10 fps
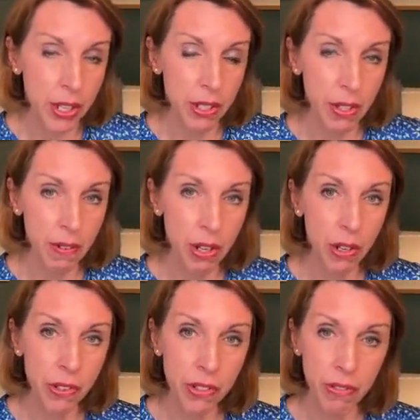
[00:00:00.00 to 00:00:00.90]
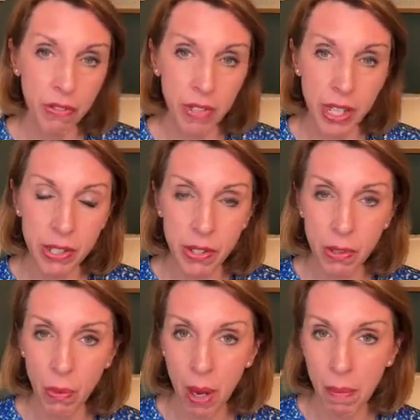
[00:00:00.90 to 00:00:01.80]
So there are lots of
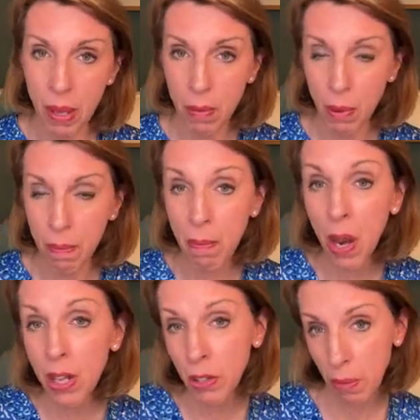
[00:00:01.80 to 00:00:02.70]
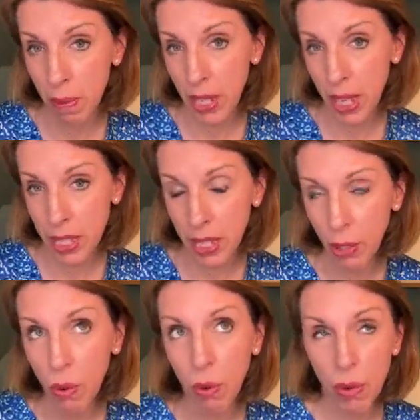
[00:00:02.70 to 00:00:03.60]
reasons why people might not be
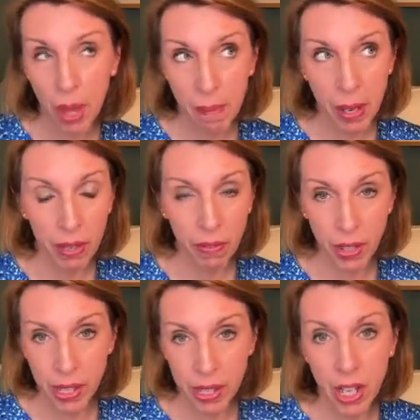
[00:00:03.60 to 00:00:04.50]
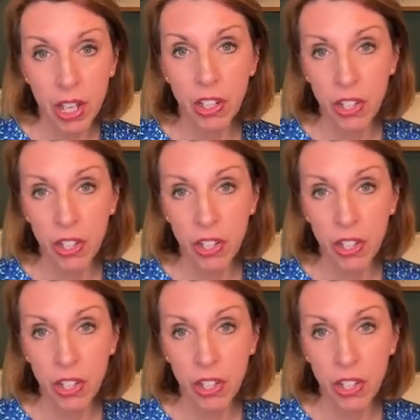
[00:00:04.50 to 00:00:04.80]
getting all their benefits